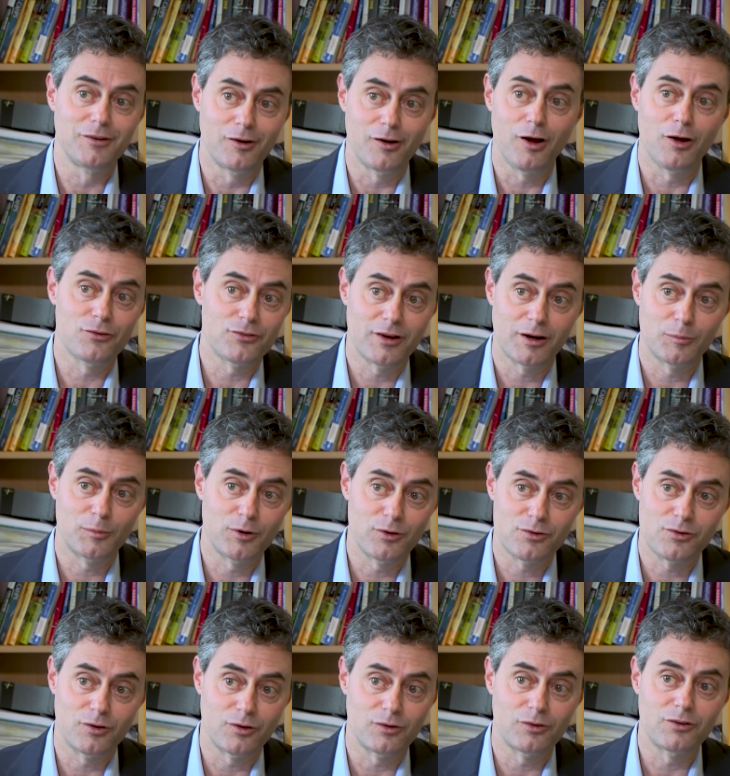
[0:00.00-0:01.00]

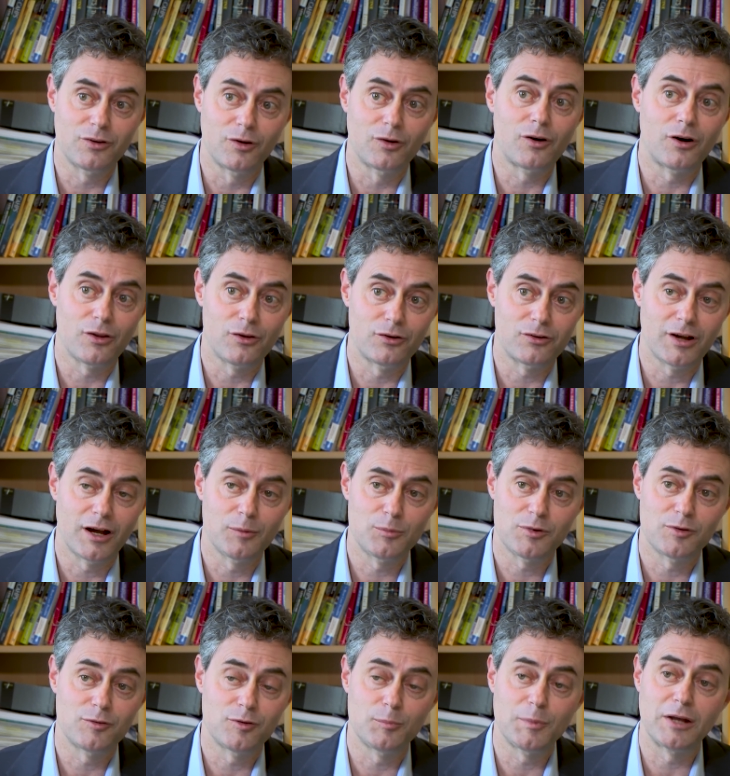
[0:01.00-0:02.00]
Alzheimer's or, or other
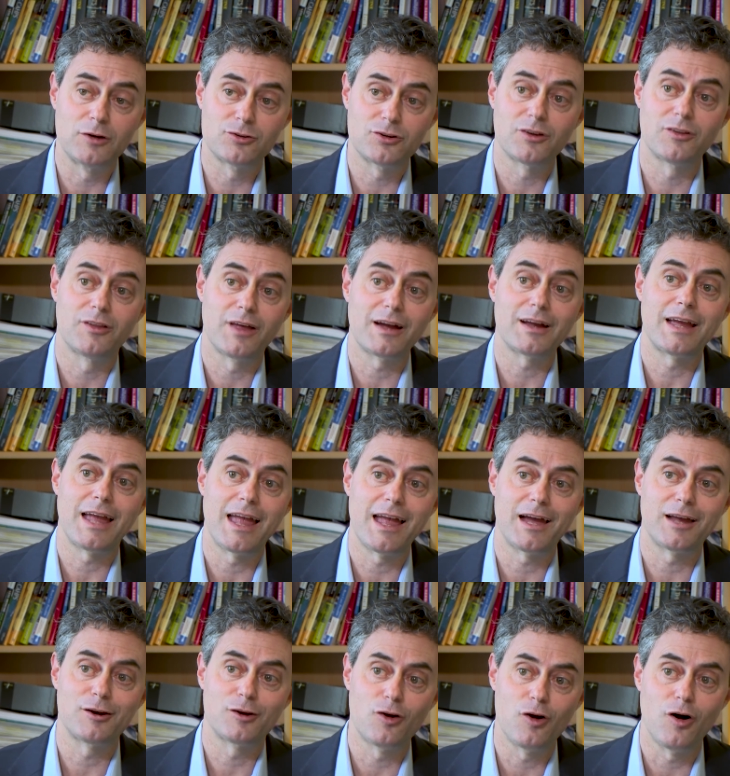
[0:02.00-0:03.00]
types of dementia that
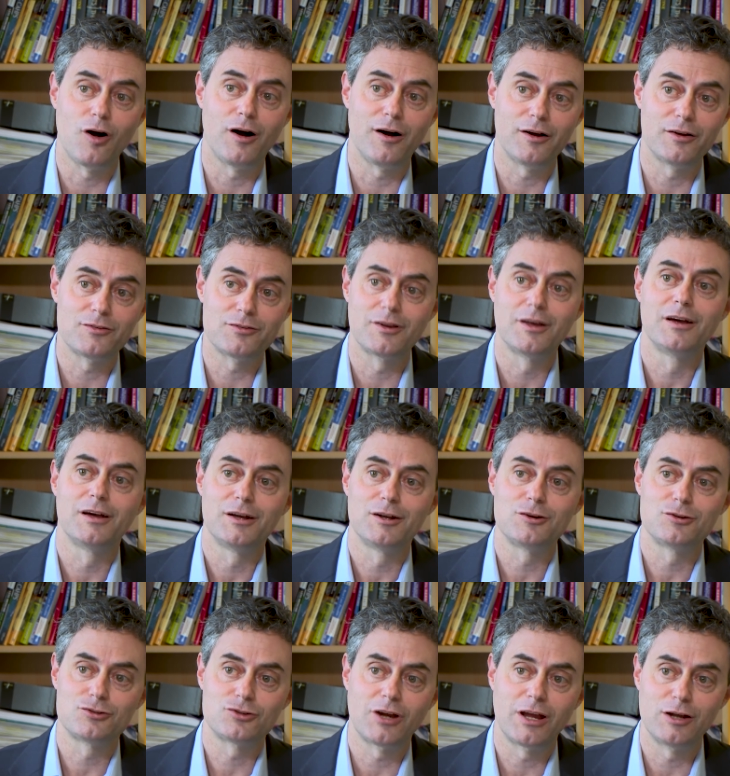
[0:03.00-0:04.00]
can cause
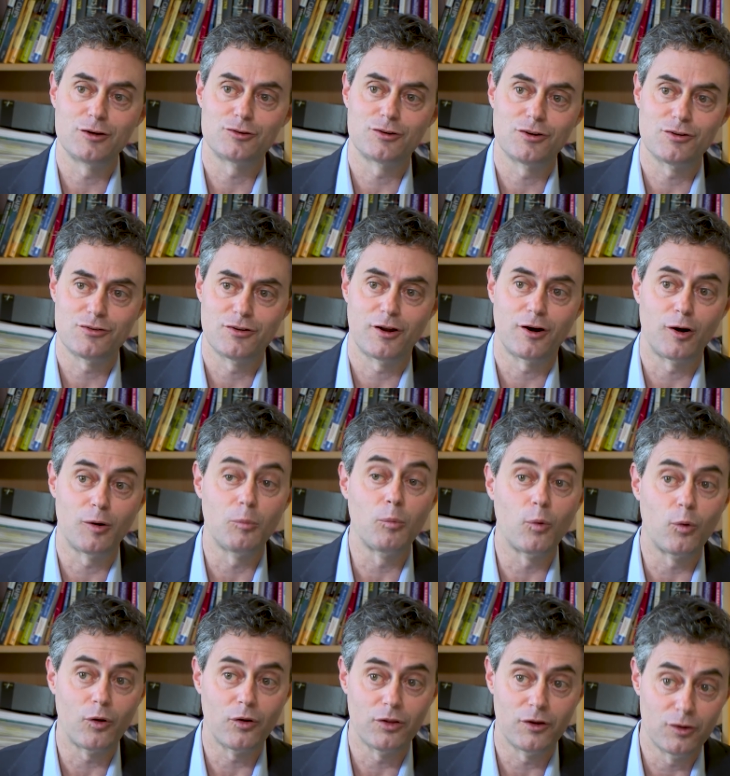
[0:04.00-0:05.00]
changes that are
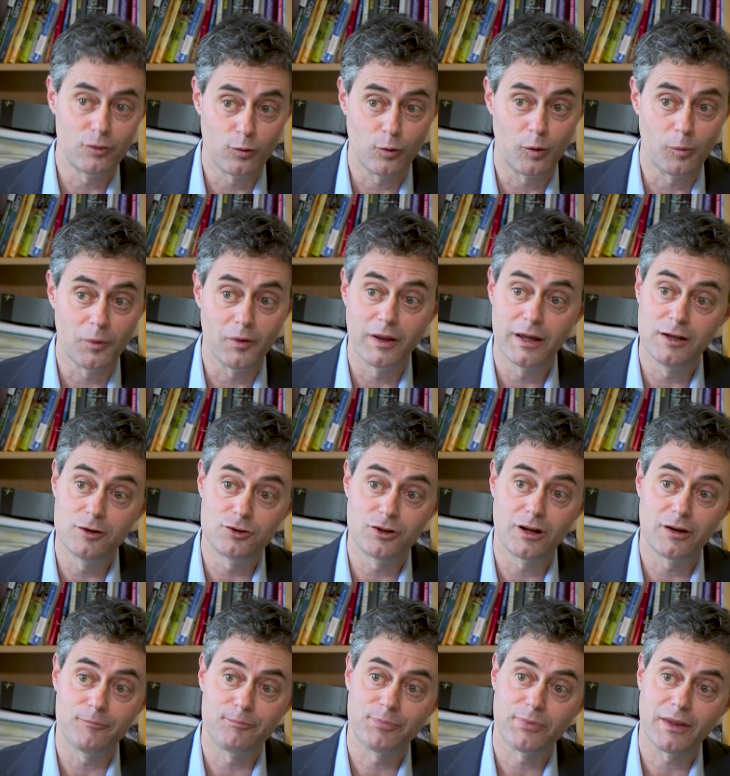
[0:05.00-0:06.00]
more than normal
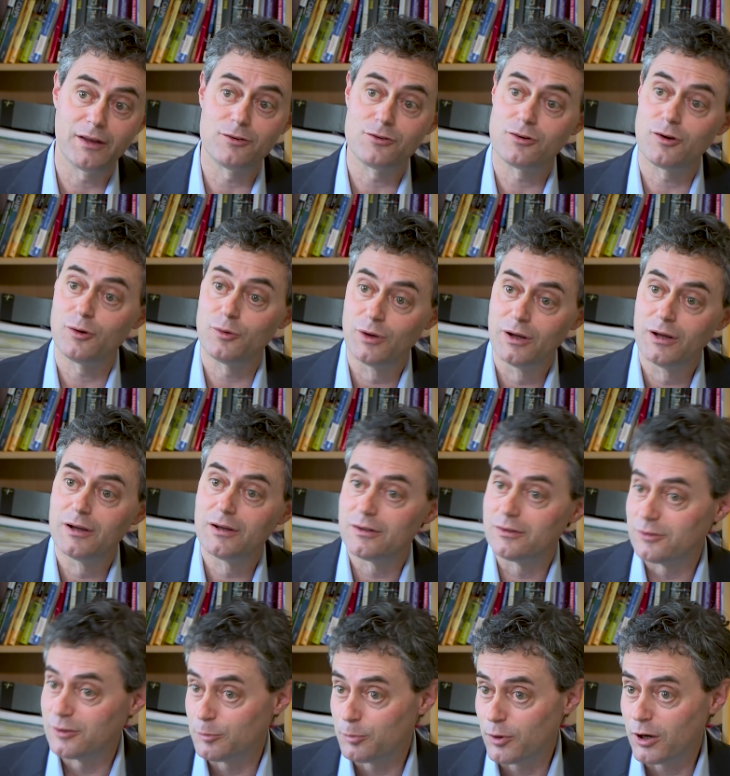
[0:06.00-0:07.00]
aging. And so
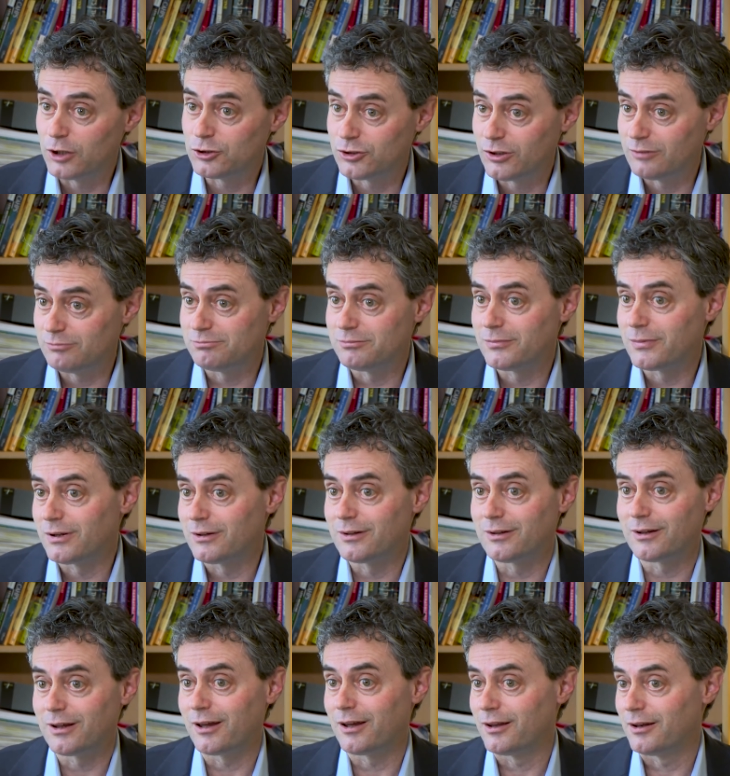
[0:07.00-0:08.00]
depression
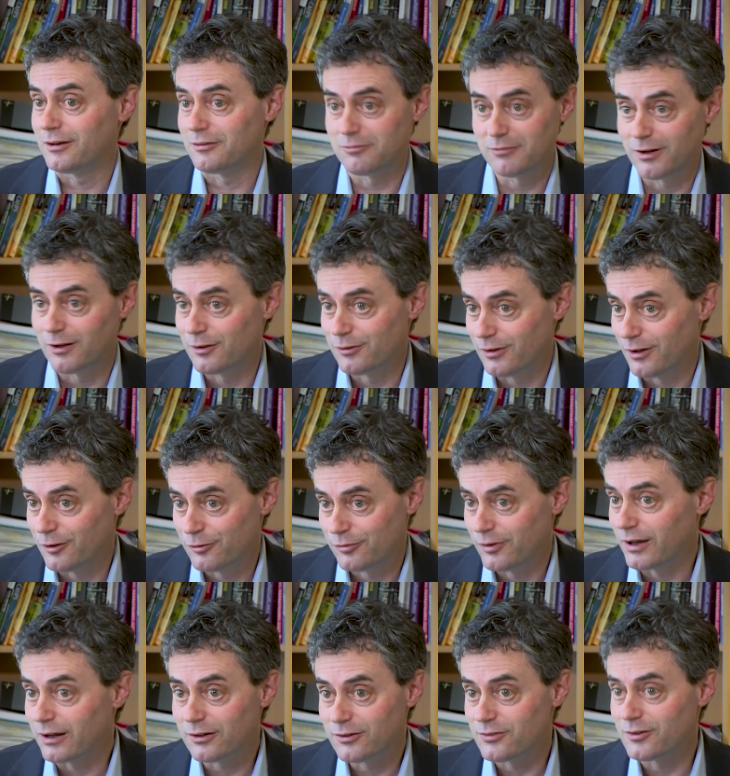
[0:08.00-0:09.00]
can
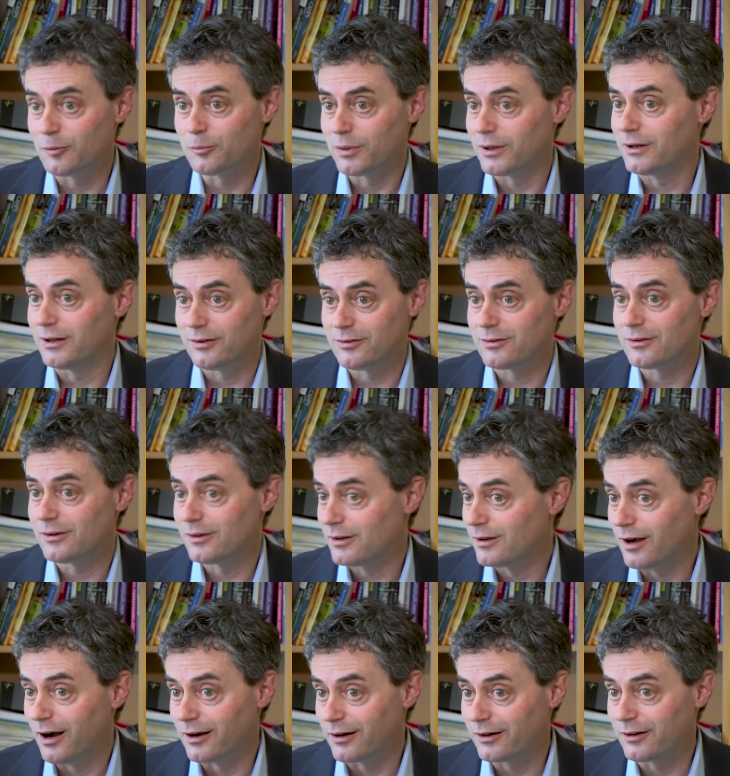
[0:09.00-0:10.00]
affect somebody's
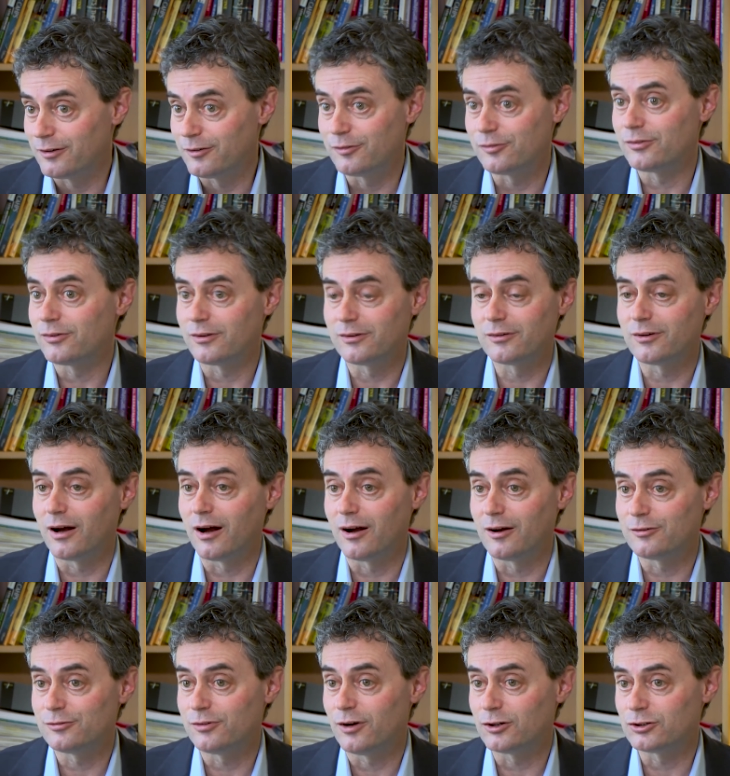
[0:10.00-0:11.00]
cognitive uh,
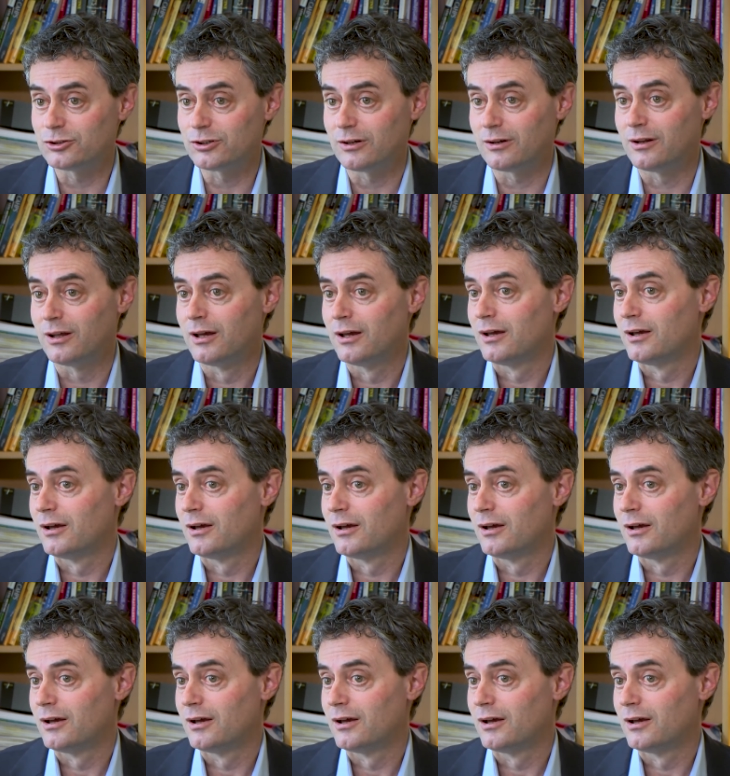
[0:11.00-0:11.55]
function.